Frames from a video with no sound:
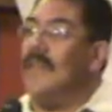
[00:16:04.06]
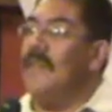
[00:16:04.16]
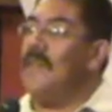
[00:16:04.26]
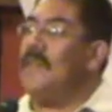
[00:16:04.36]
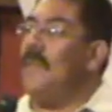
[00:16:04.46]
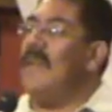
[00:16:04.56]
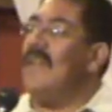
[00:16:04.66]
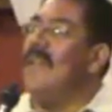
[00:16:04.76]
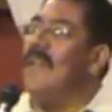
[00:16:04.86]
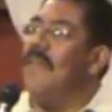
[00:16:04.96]
Used to
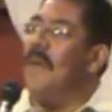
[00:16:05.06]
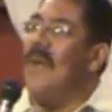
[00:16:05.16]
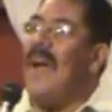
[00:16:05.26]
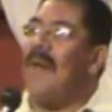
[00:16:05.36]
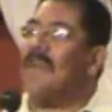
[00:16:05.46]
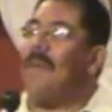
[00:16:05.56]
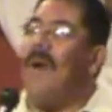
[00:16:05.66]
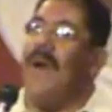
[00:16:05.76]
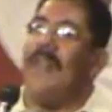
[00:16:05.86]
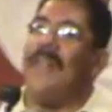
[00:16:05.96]
be from house
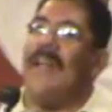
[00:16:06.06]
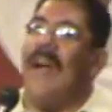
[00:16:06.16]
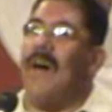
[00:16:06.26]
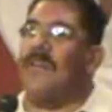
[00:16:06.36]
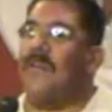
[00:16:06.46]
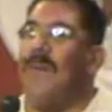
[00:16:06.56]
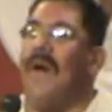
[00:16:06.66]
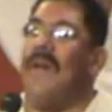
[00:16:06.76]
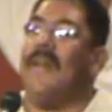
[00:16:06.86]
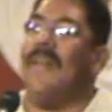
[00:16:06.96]
party to house
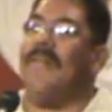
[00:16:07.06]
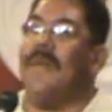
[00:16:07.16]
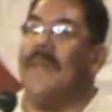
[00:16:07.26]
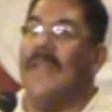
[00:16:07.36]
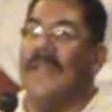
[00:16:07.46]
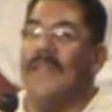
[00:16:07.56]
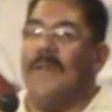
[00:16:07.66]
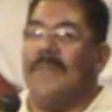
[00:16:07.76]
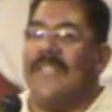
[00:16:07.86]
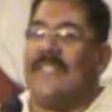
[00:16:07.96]
party, from
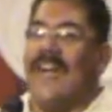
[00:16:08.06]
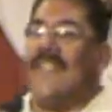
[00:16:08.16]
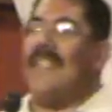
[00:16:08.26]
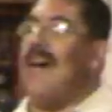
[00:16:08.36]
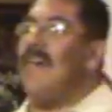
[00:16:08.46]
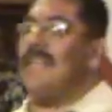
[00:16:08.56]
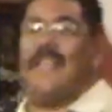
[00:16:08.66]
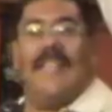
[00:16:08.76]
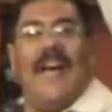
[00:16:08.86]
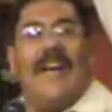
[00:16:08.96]
from this guy's house
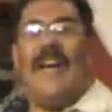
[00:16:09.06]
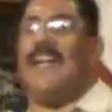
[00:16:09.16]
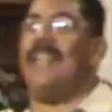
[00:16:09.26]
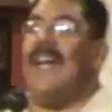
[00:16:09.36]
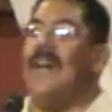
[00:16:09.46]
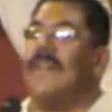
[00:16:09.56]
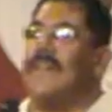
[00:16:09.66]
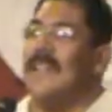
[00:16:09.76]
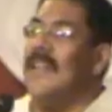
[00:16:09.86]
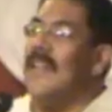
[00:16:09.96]
to that guy's house,
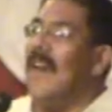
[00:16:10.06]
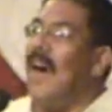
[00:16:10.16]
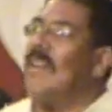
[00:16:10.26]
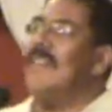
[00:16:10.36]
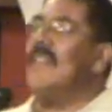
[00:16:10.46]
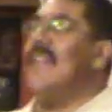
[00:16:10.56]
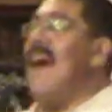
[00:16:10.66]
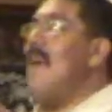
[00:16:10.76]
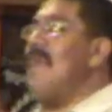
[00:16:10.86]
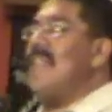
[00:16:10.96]
and all this, and
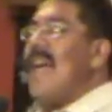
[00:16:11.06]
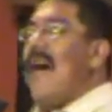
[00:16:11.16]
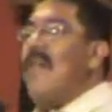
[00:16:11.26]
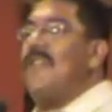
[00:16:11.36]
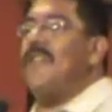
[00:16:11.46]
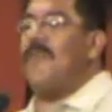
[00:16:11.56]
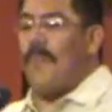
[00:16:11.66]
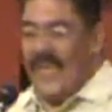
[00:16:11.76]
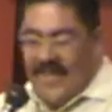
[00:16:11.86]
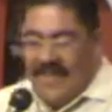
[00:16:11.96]
how much hours you
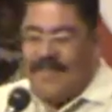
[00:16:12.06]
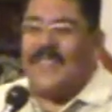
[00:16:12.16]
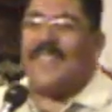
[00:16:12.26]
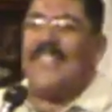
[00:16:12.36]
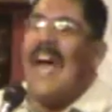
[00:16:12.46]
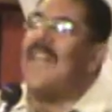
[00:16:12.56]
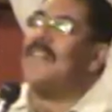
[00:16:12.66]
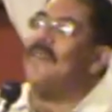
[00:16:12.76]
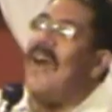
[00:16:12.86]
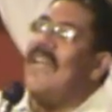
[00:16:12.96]
spent
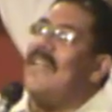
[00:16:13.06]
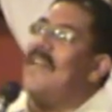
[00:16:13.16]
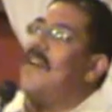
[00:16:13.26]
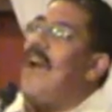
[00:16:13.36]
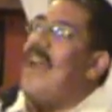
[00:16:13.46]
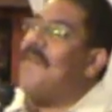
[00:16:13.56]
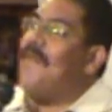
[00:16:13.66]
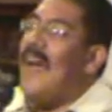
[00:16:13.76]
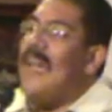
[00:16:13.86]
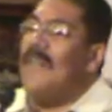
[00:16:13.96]
satisfying and
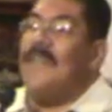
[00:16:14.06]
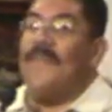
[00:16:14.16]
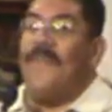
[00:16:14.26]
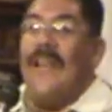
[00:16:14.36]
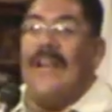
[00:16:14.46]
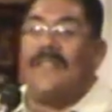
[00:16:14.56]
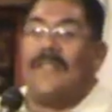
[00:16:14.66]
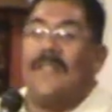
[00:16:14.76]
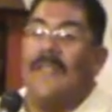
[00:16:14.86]
gratifying your flesh.